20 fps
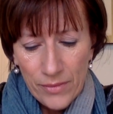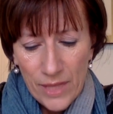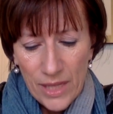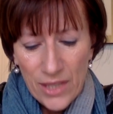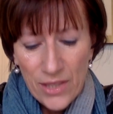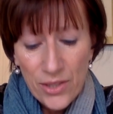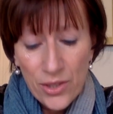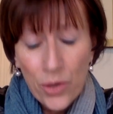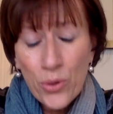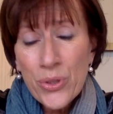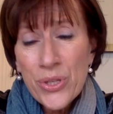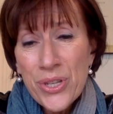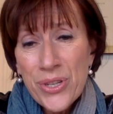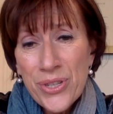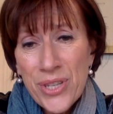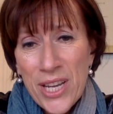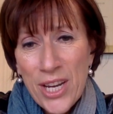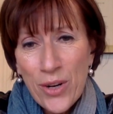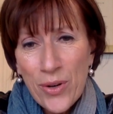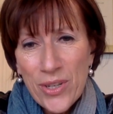And of course, the
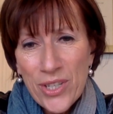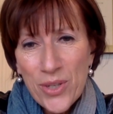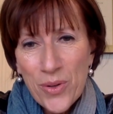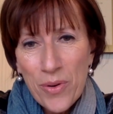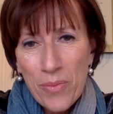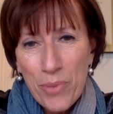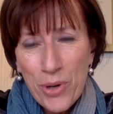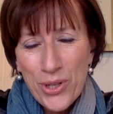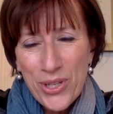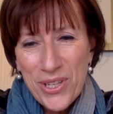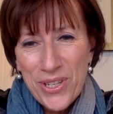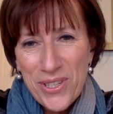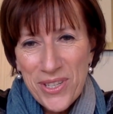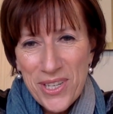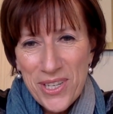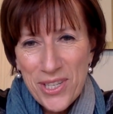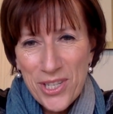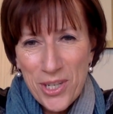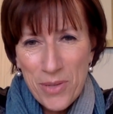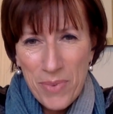secret to abundance
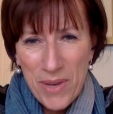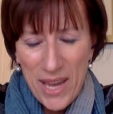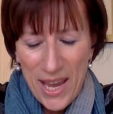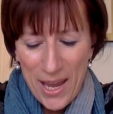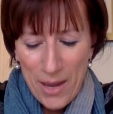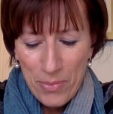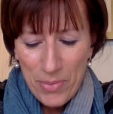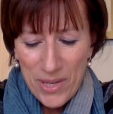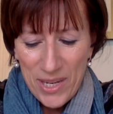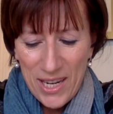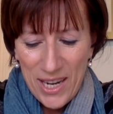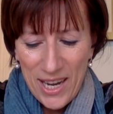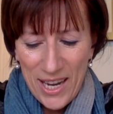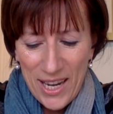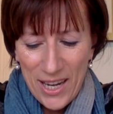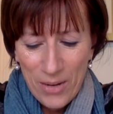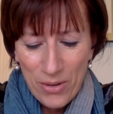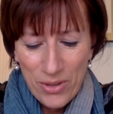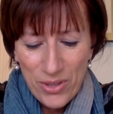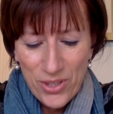is to be happy
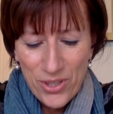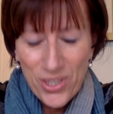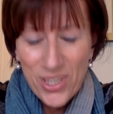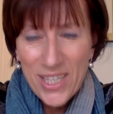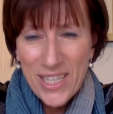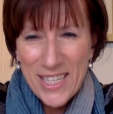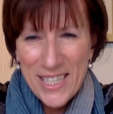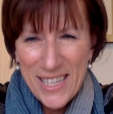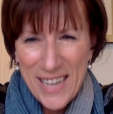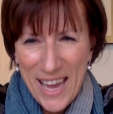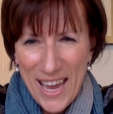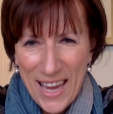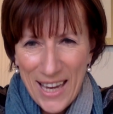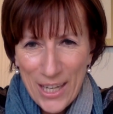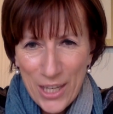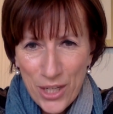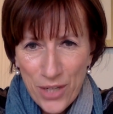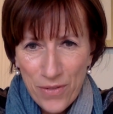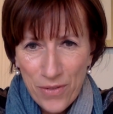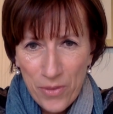now and to
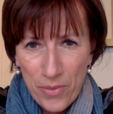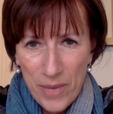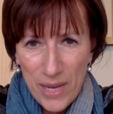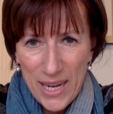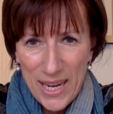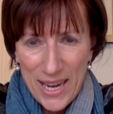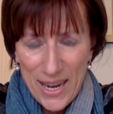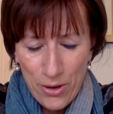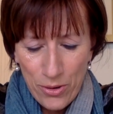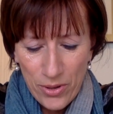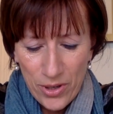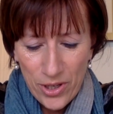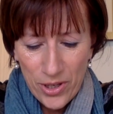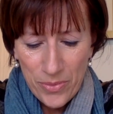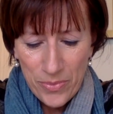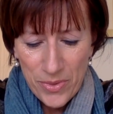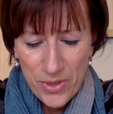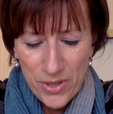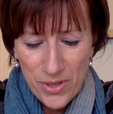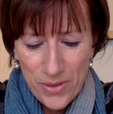detach from any
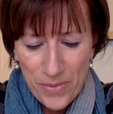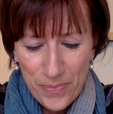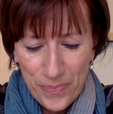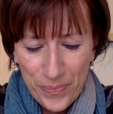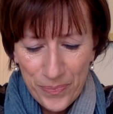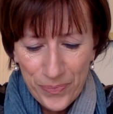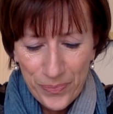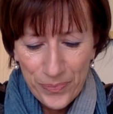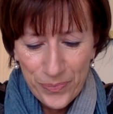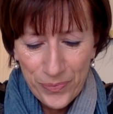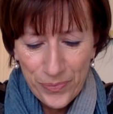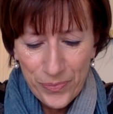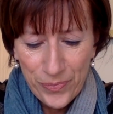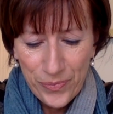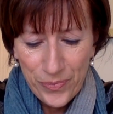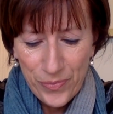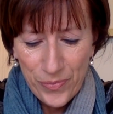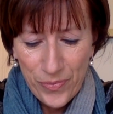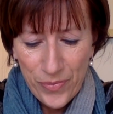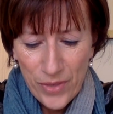outcomes.
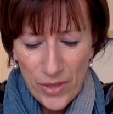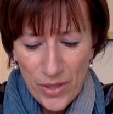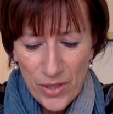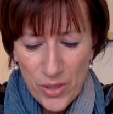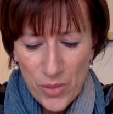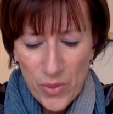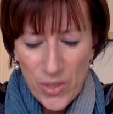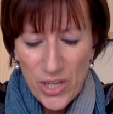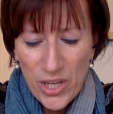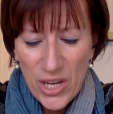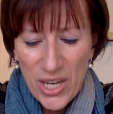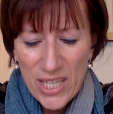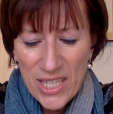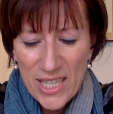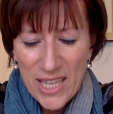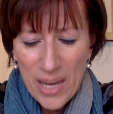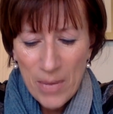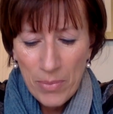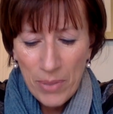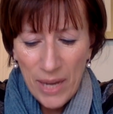So when you get to
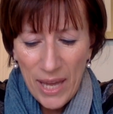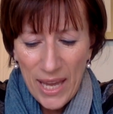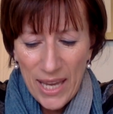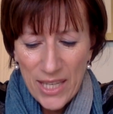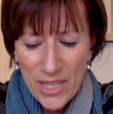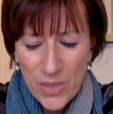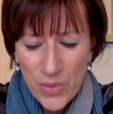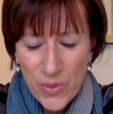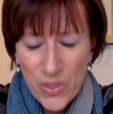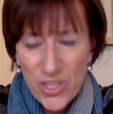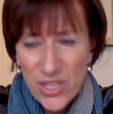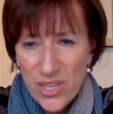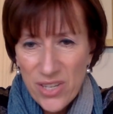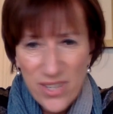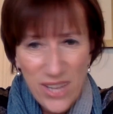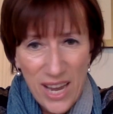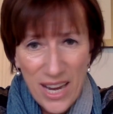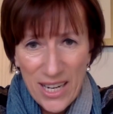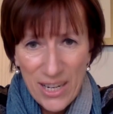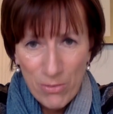that place which says,
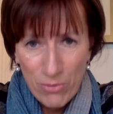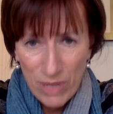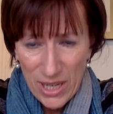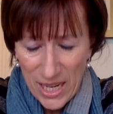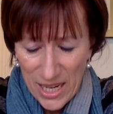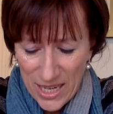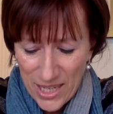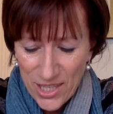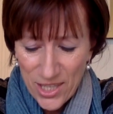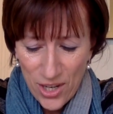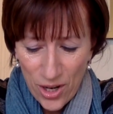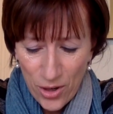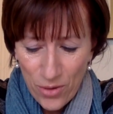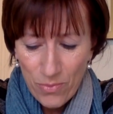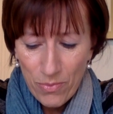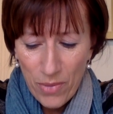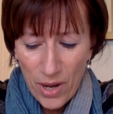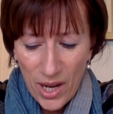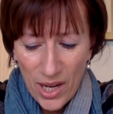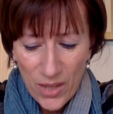I really
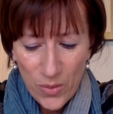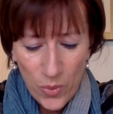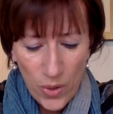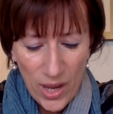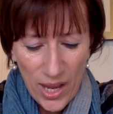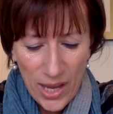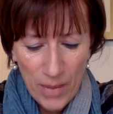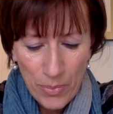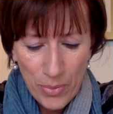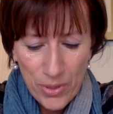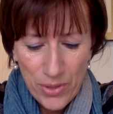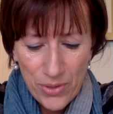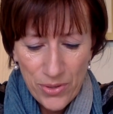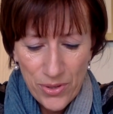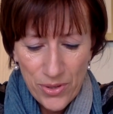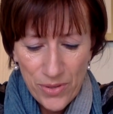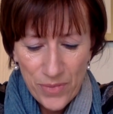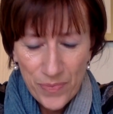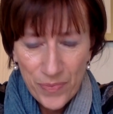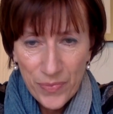don't mind what
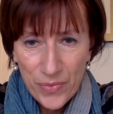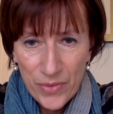happens,